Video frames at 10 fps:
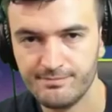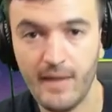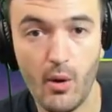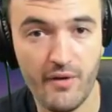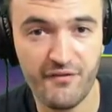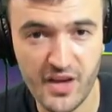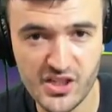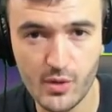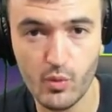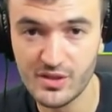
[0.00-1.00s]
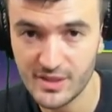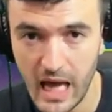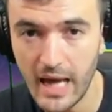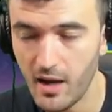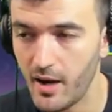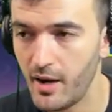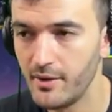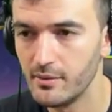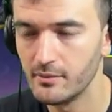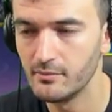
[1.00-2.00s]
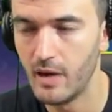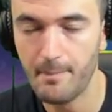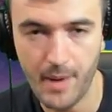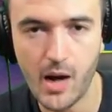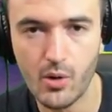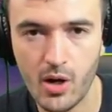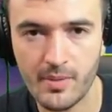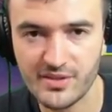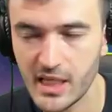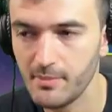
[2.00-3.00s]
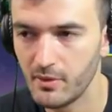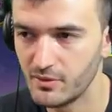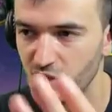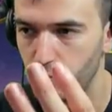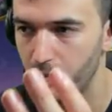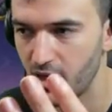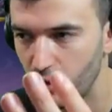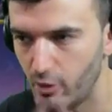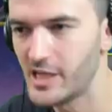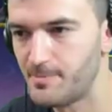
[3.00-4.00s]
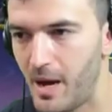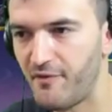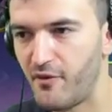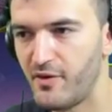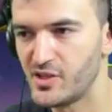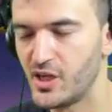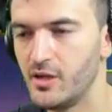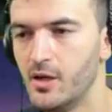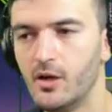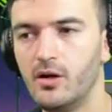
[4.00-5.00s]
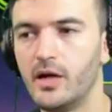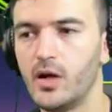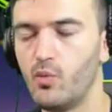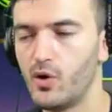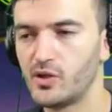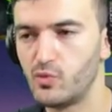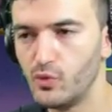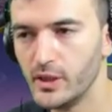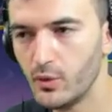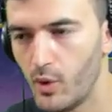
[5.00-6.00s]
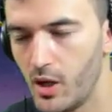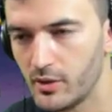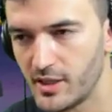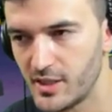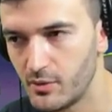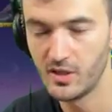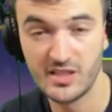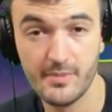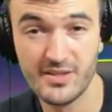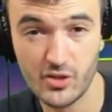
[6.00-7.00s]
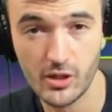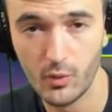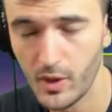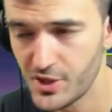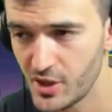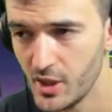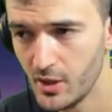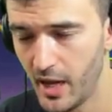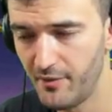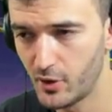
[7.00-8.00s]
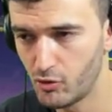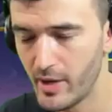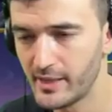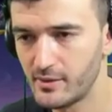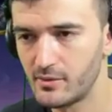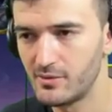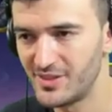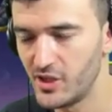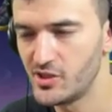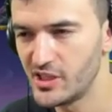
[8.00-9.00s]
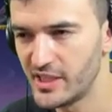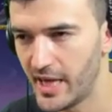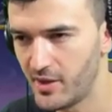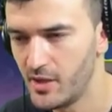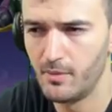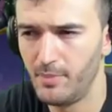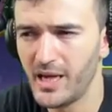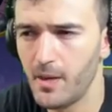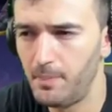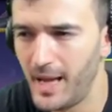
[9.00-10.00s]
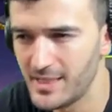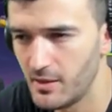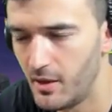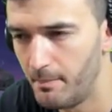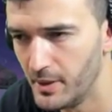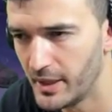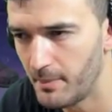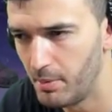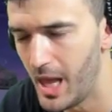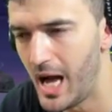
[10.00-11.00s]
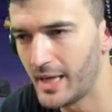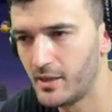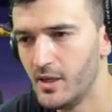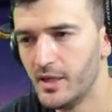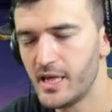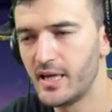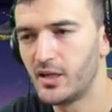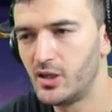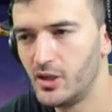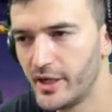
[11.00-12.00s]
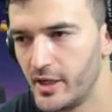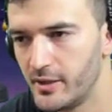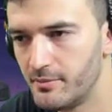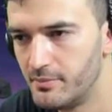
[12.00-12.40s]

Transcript: Now, if Vision was not on my Power Armor team, this would be a great spot for Vision. It works really well because him and Scarlet Witch have a great synergy together, but he applies a ability block, he can clear